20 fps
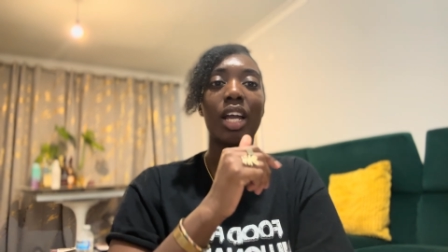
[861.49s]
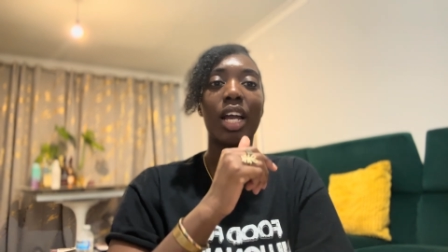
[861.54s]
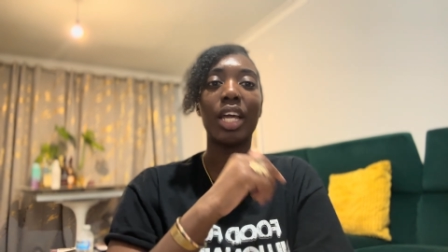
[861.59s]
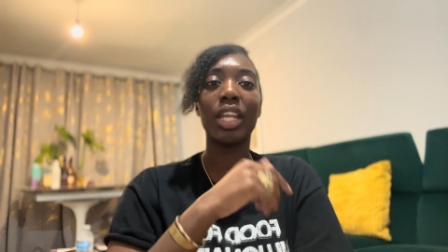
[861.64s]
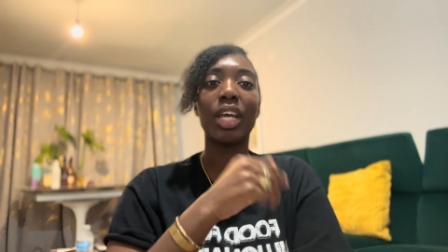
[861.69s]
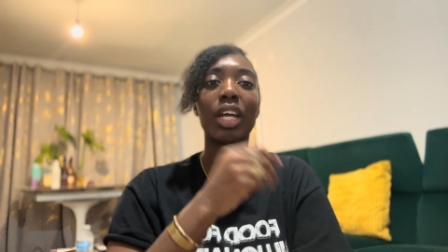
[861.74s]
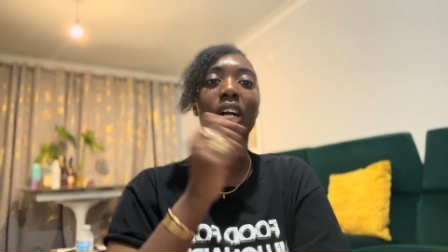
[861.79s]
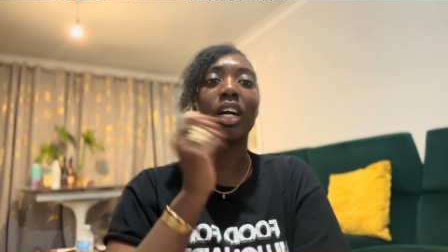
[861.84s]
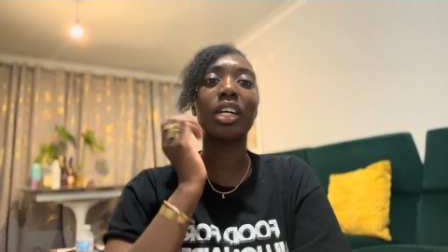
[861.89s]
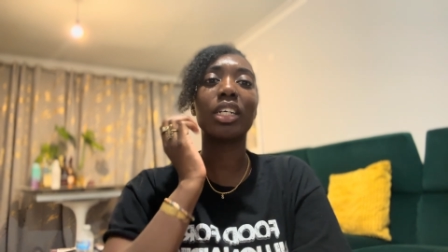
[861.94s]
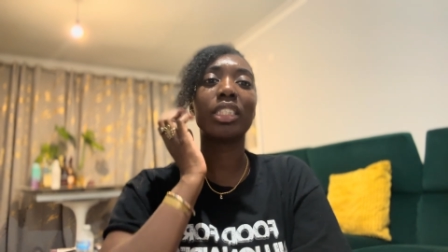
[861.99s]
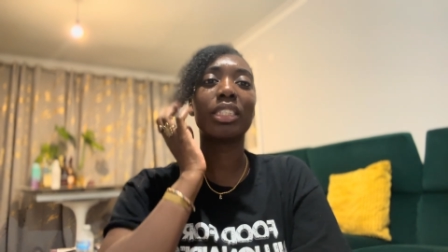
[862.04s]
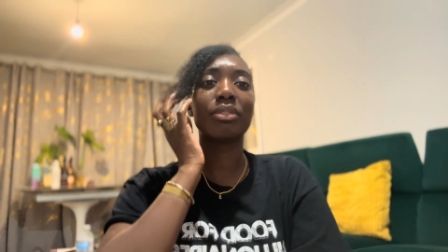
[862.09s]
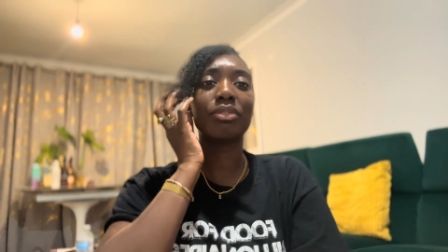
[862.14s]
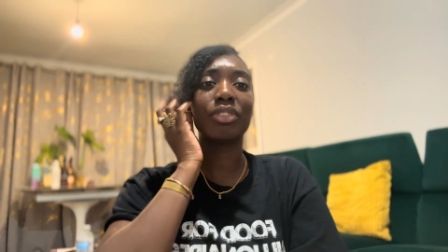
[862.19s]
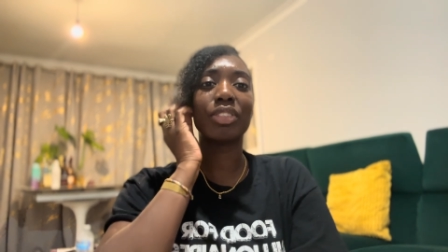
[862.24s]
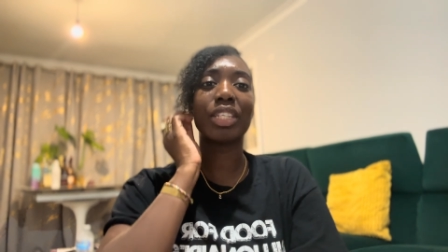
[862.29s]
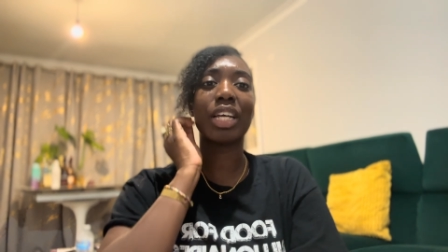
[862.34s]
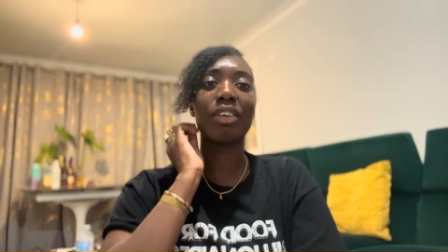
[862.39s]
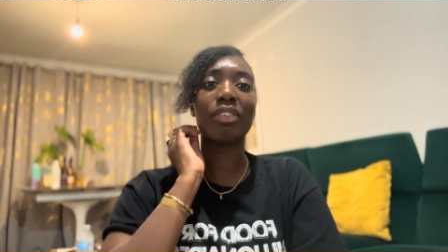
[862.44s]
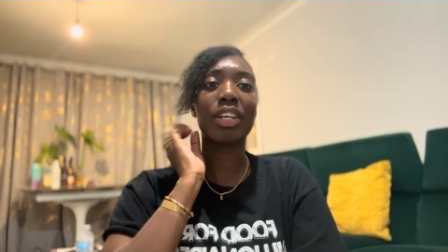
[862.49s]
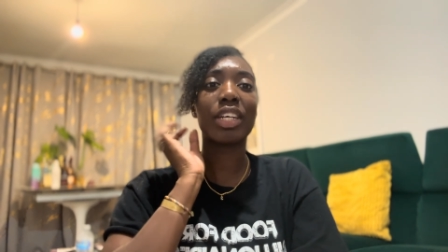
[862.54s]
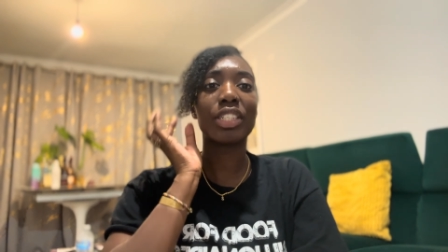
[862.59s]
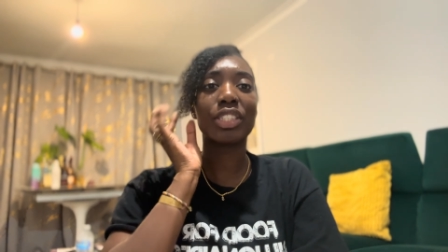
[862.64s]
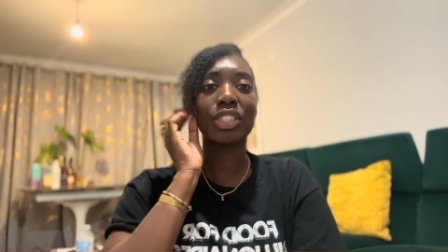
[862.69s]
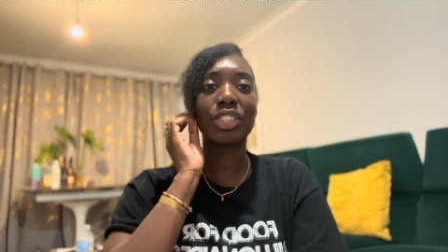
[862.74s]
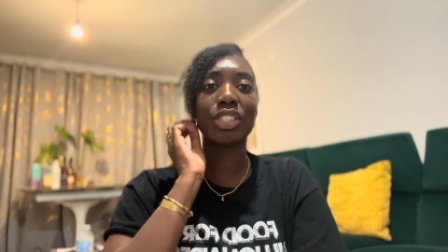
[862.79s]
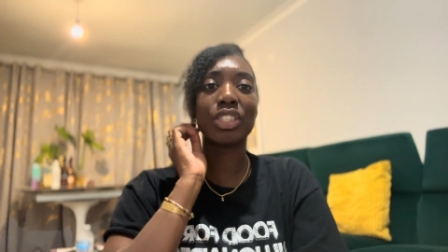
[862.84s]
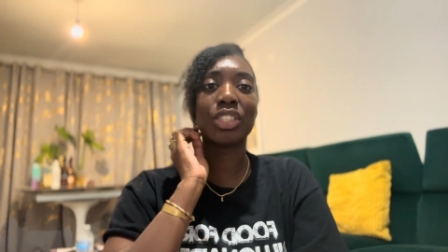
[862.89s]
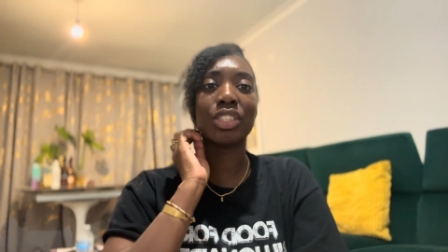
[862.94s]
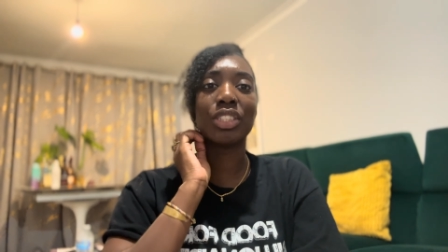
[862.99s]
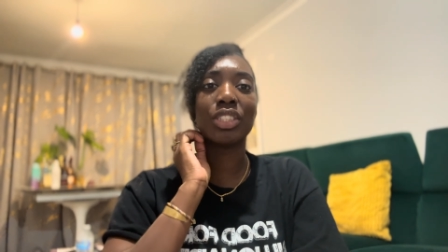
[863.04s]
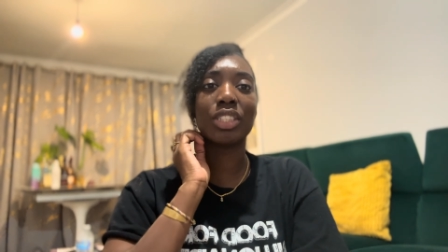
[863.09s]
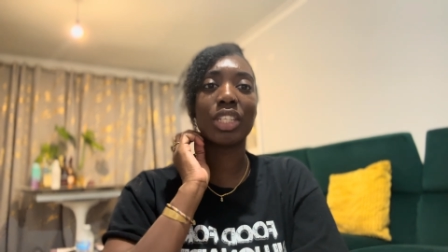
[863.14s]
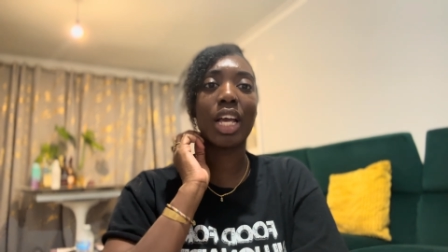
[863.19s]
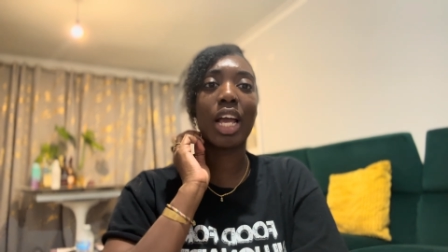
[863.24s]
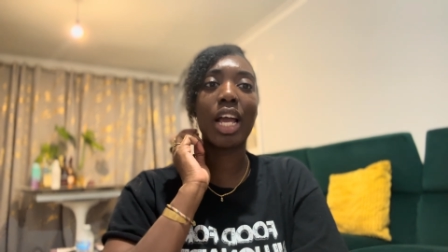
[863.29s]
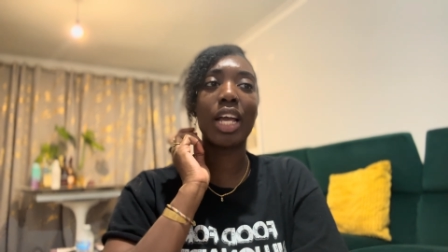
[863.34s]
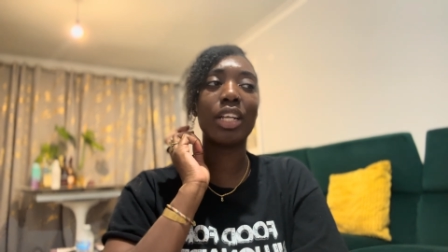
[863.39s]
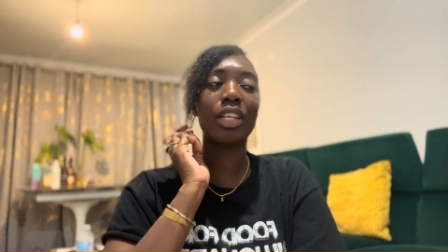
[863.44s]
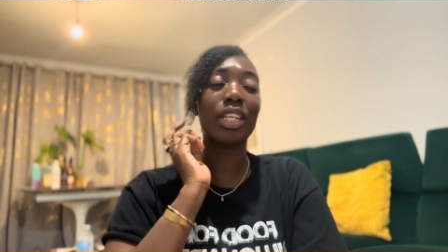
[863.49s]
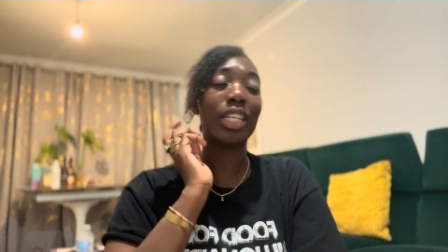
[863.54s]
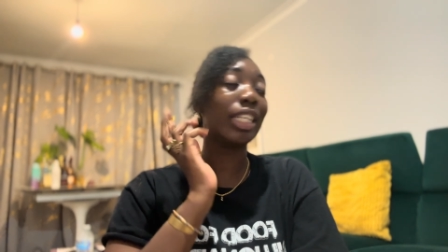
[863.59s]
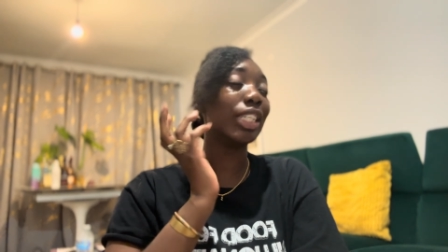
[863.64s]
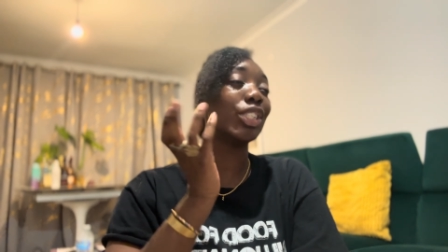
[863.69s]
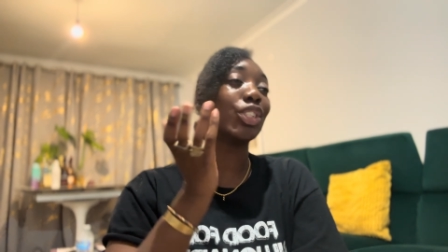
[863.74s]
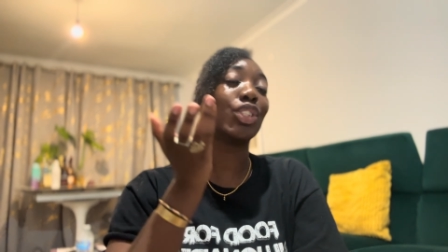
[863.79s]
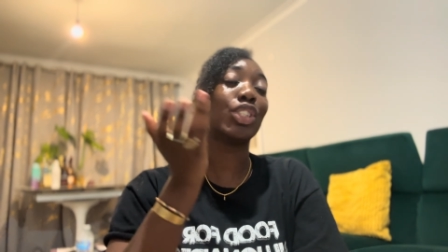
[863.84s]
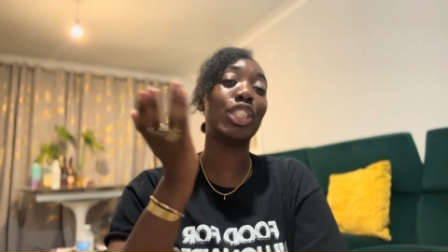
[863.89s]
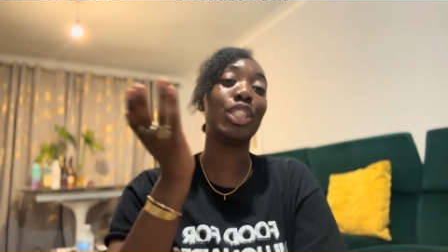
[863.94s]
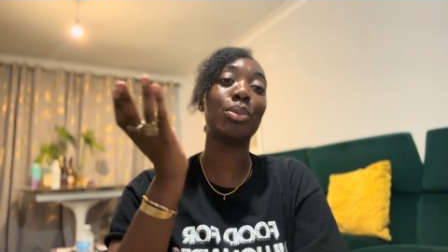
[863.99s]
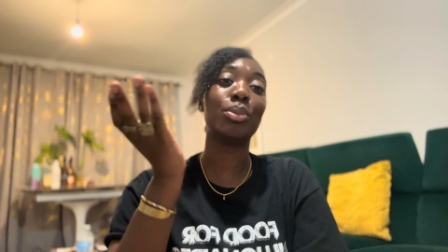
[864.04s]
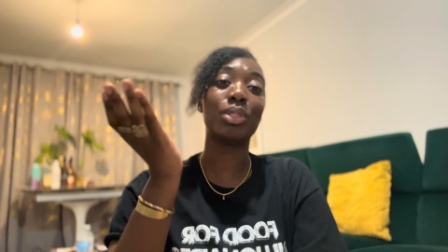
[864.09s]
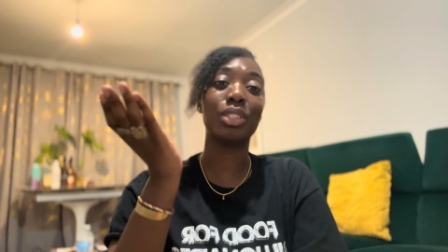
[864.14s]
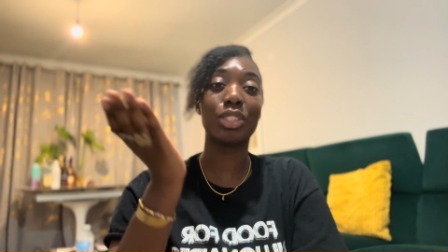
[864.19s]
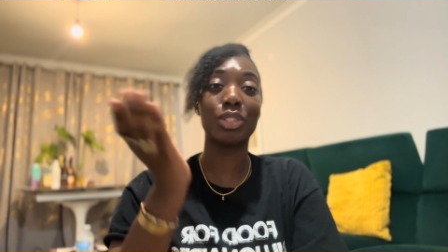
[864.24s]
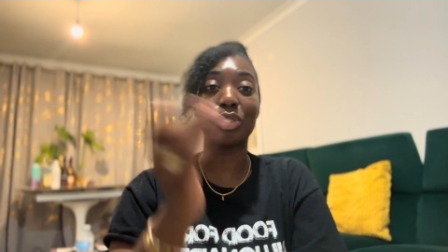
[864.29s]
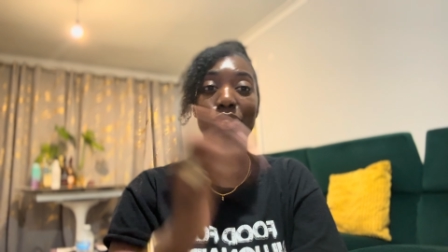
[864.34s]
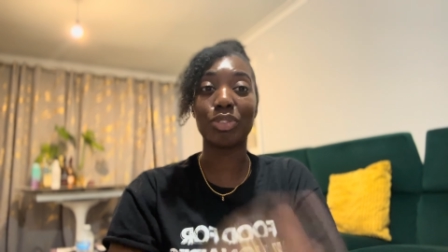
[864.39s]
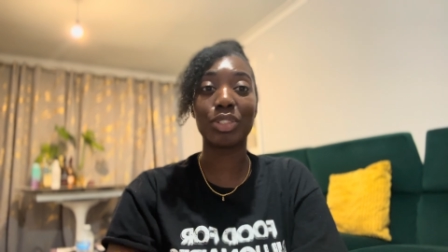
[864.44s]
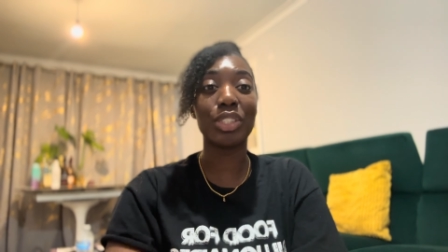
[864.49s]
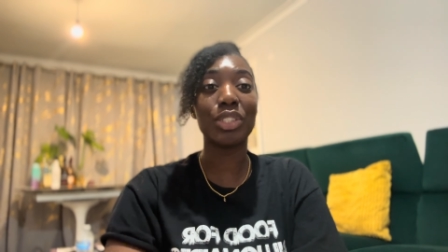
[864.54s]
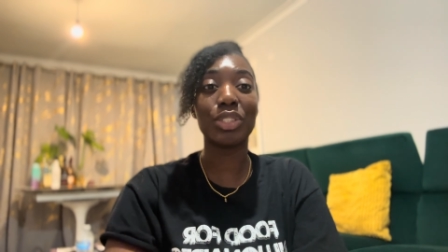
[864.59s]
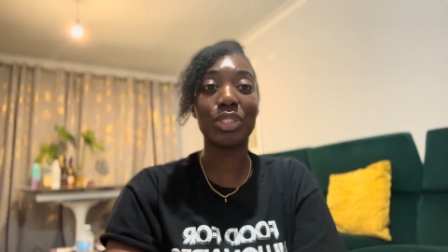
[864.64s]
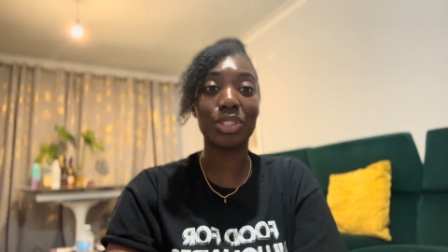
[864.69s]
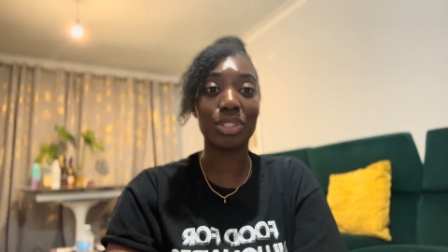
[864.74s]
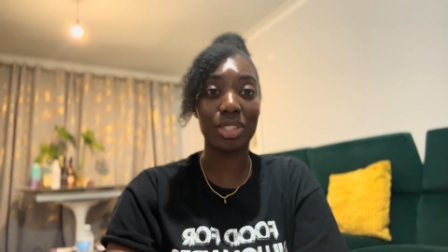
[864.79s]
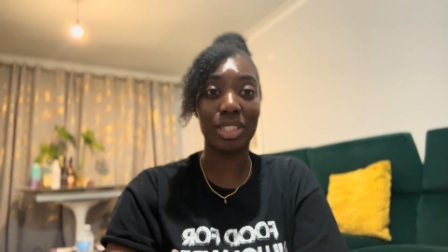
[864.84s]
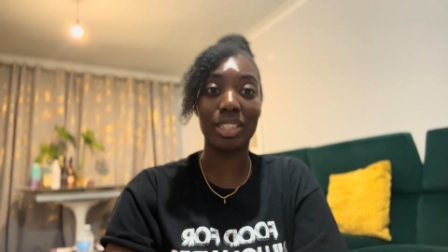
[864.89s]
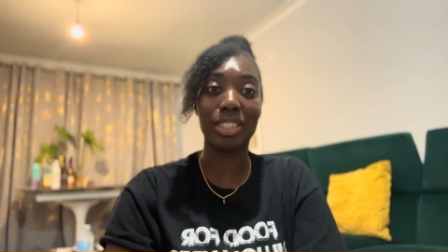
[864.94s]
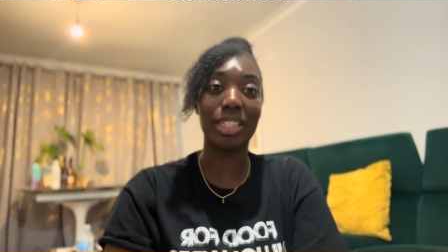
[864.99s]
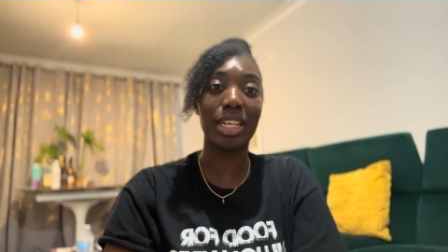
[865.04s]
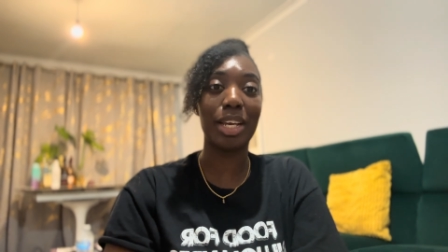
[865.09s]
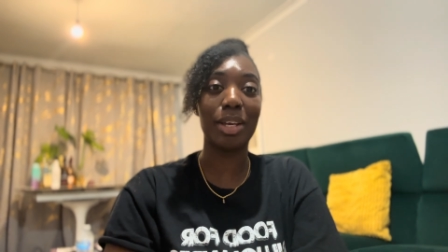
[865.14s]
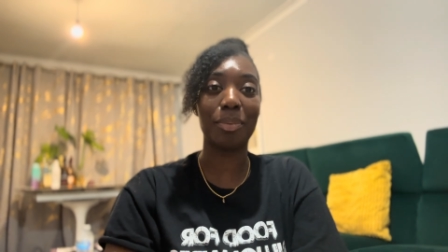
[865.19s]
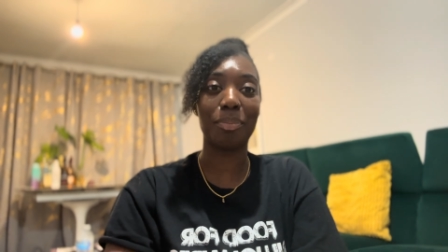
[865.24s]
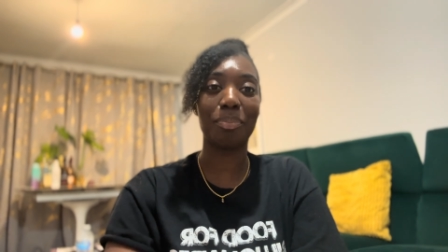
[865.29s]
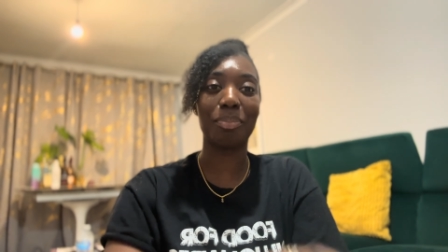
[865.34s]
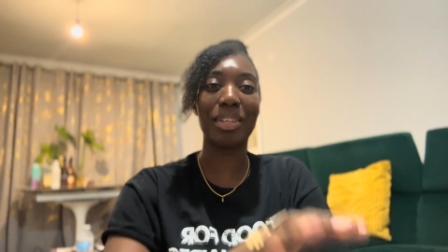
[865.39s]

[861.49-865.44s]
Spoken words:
And I asked him for directions, and literally we're still friends to this day.